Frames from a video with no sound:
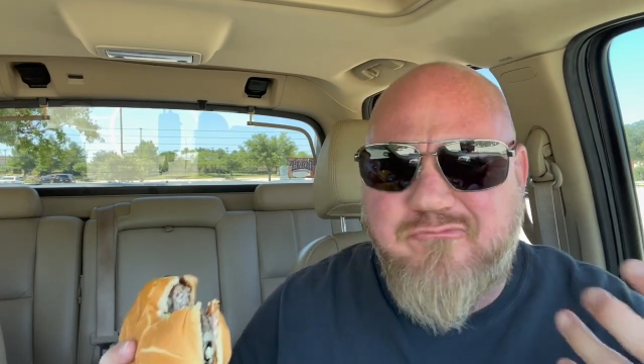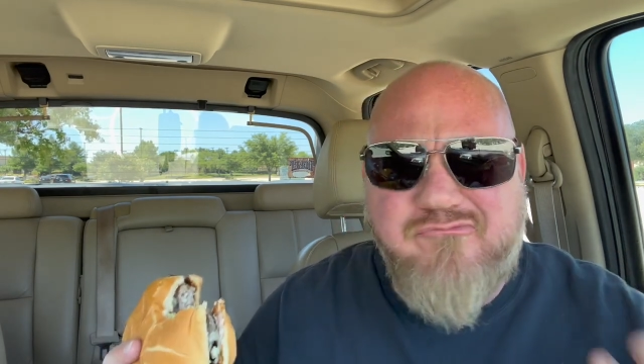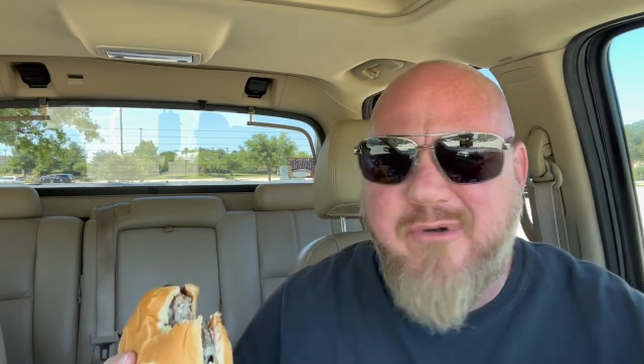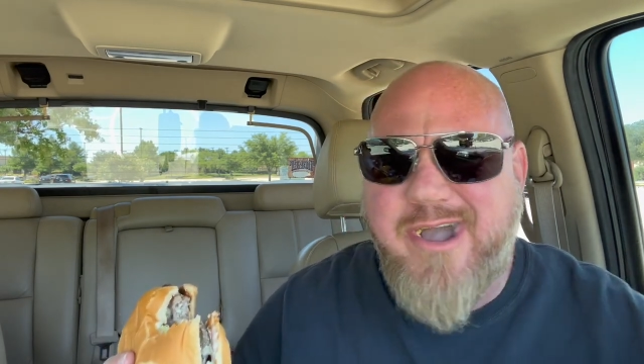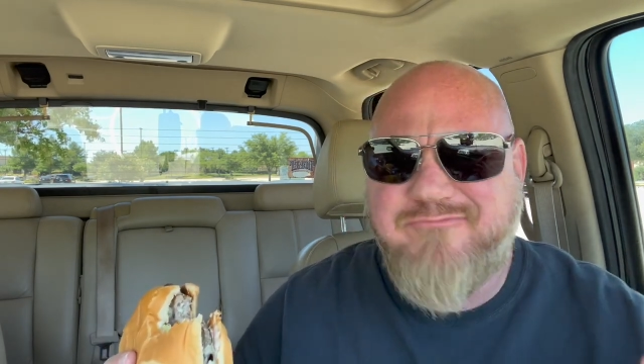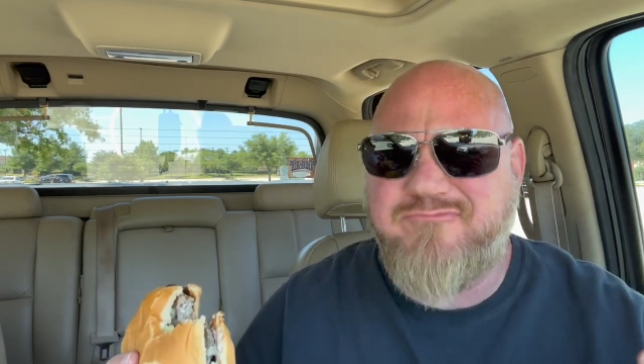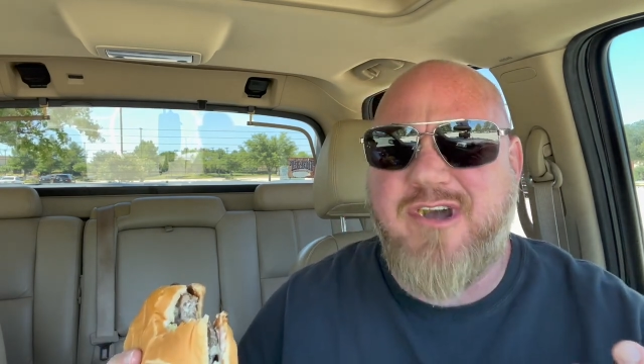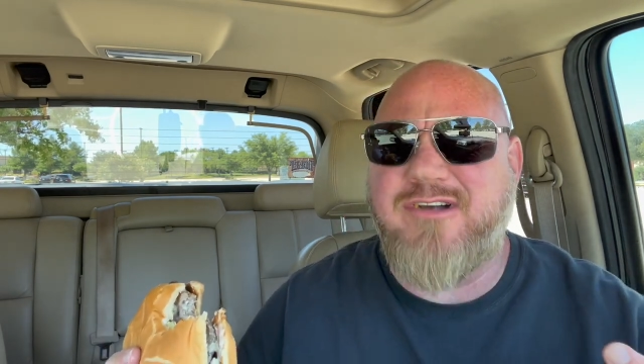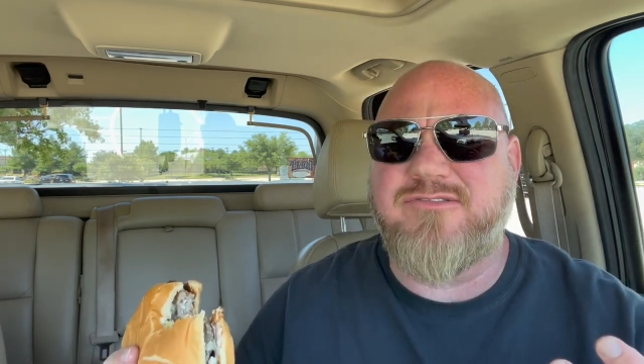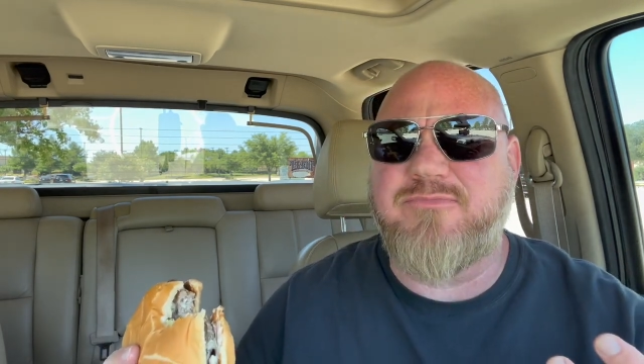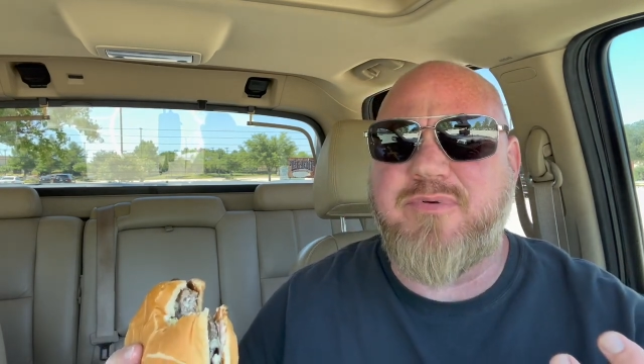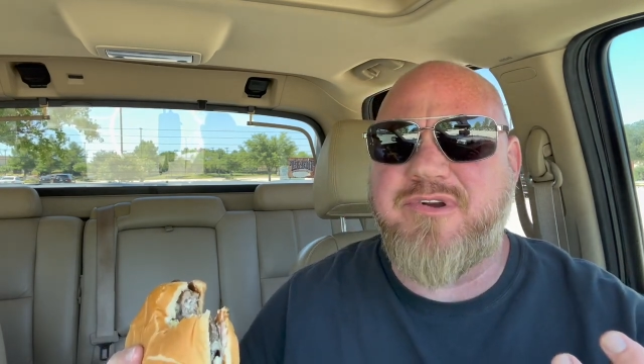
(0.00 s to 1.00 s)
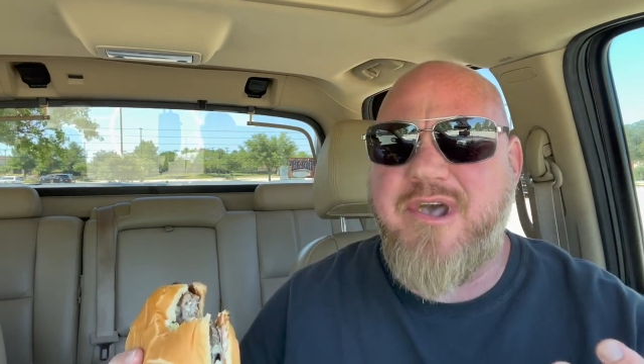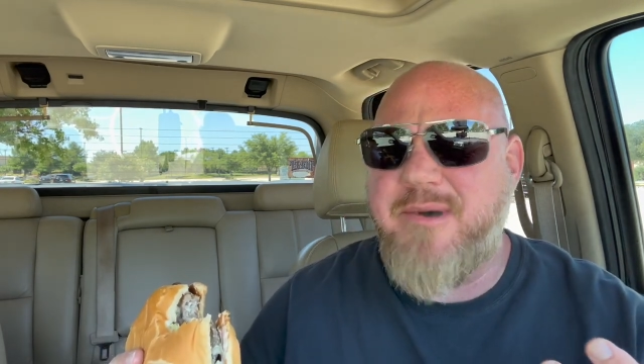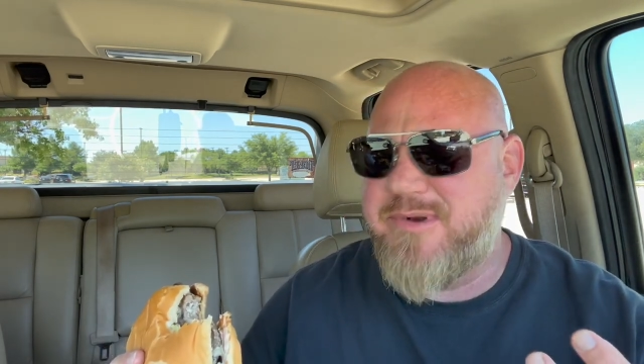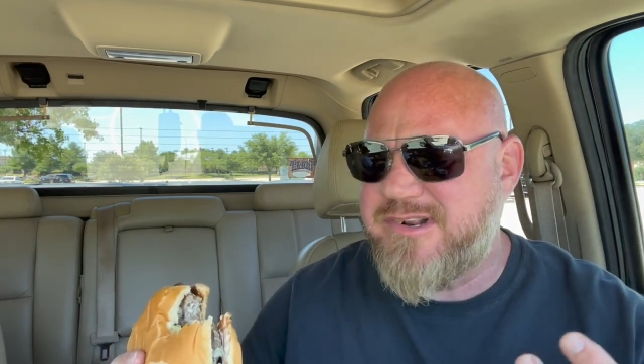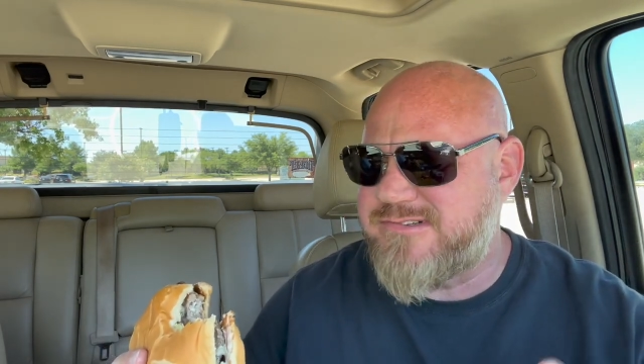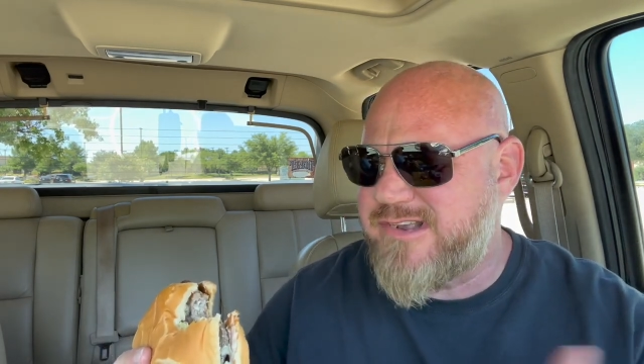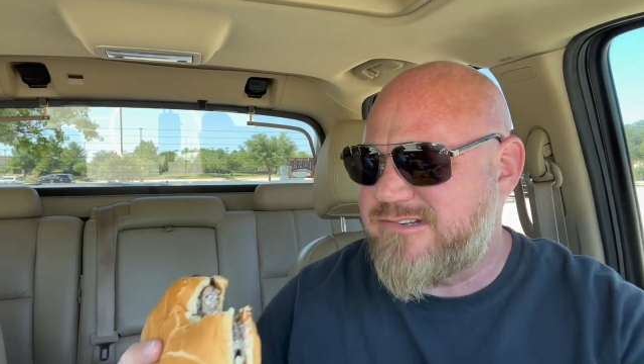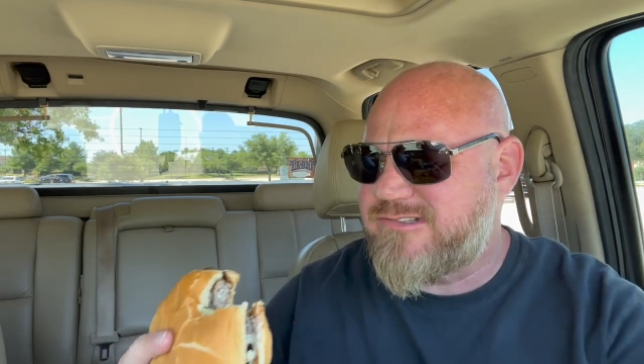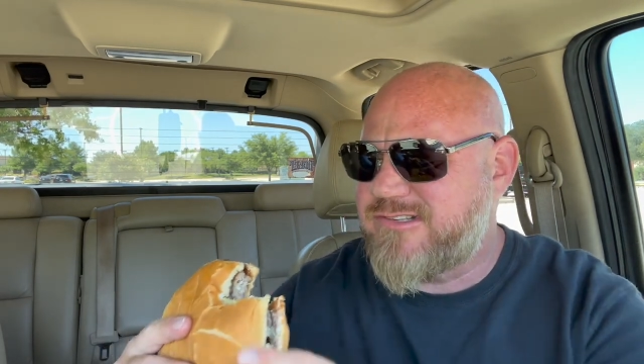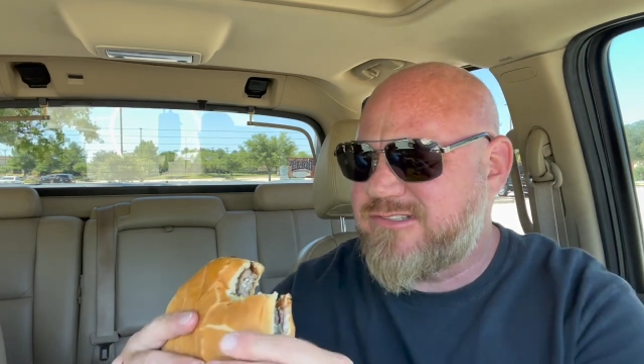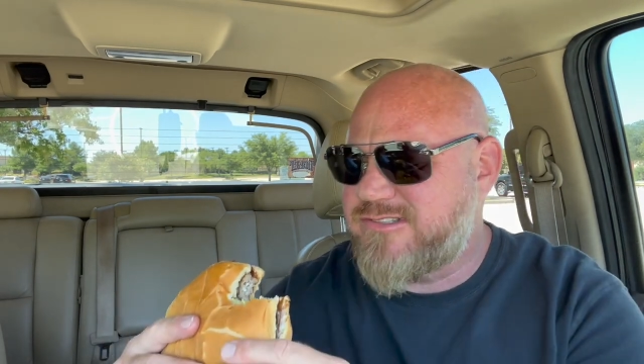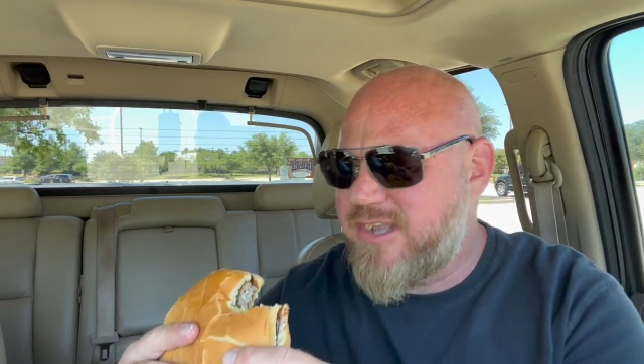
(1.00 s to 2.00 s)
by far the predominant taste
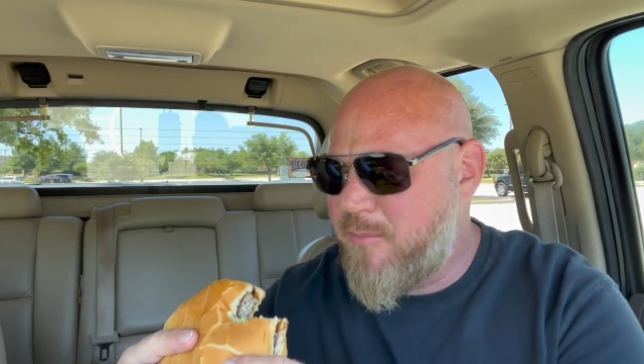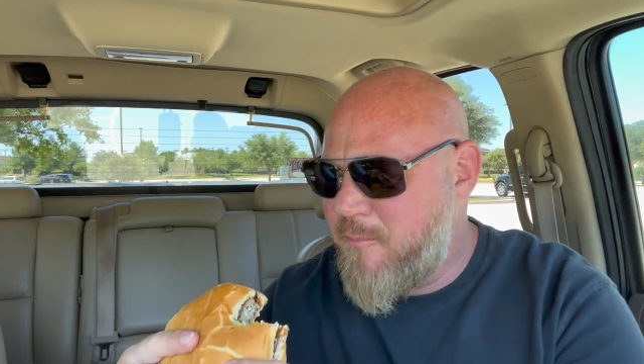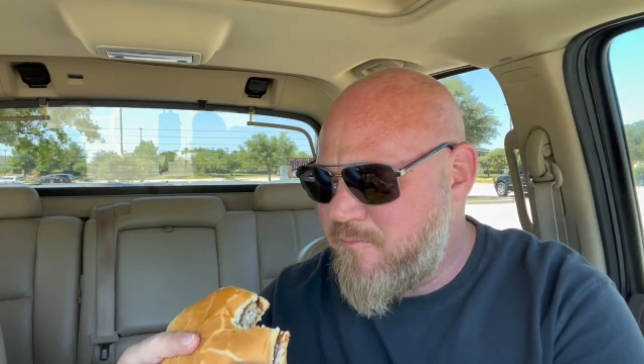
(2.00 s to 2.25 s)
of this thing.